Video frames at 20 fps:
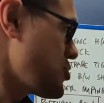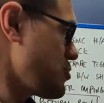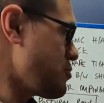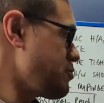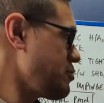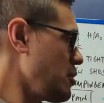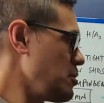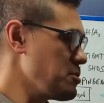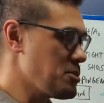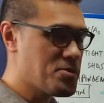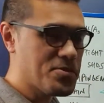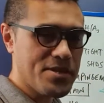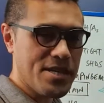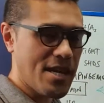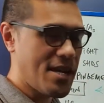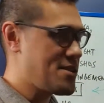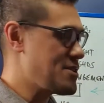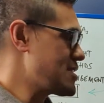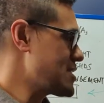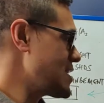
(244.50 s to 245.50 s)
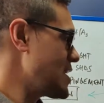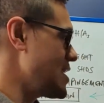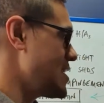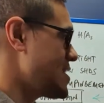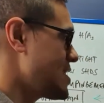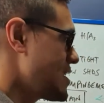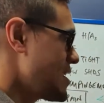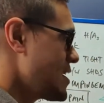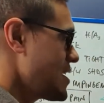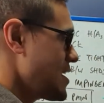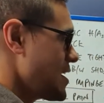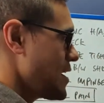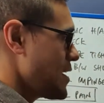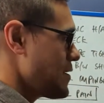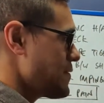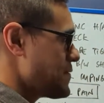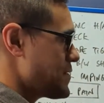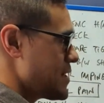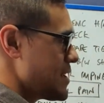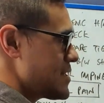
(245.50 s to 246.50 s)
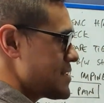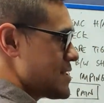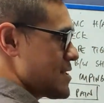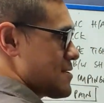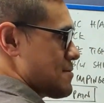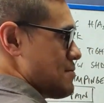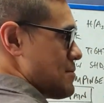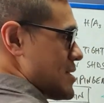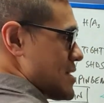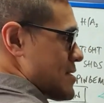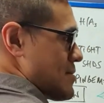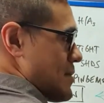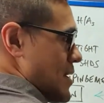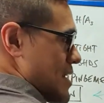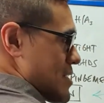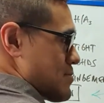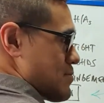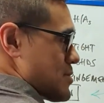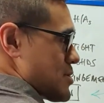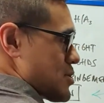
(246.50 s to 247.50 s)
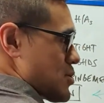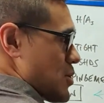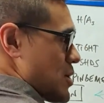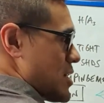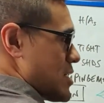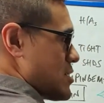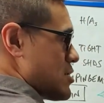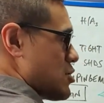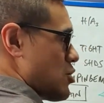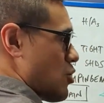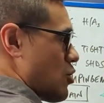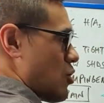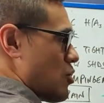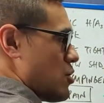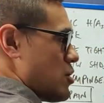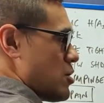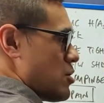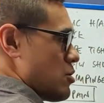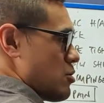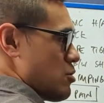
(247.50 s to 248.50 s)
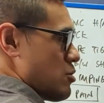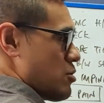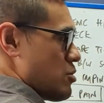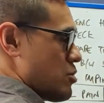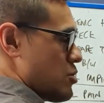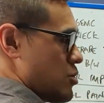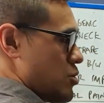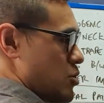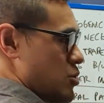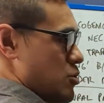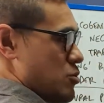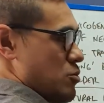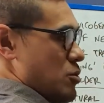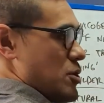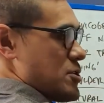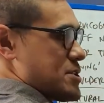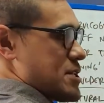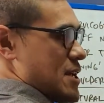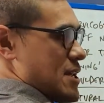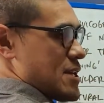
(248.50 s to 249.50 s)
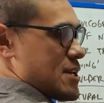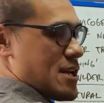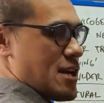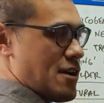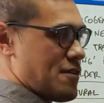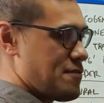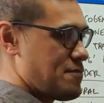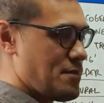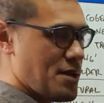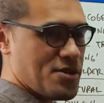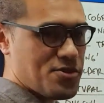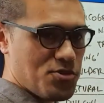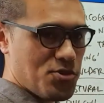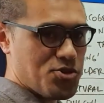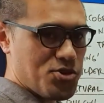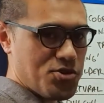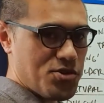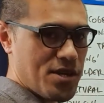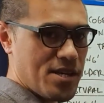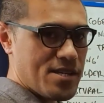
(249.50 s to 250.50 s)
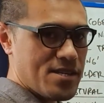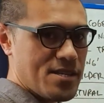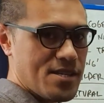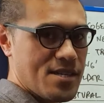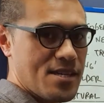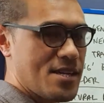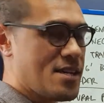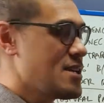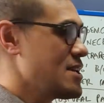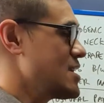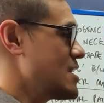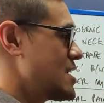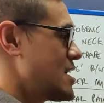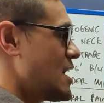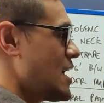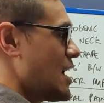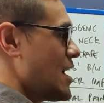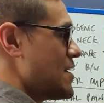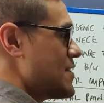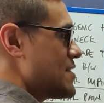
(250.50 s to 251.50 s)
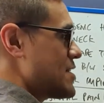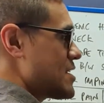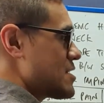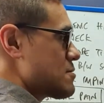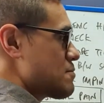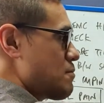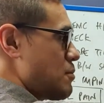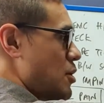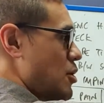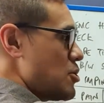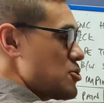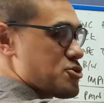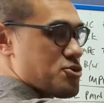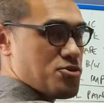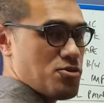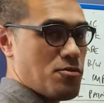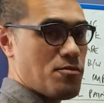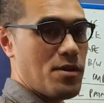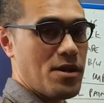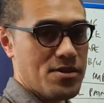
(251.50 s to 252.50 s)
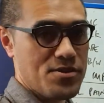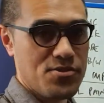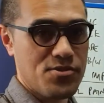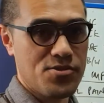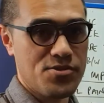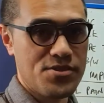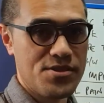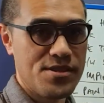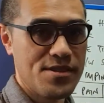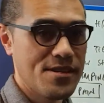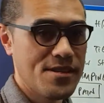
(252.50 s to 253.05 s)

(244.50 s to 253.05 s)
of problems can you get if there's this mismatch between your rotator cuff muscle strength and these postural muscles?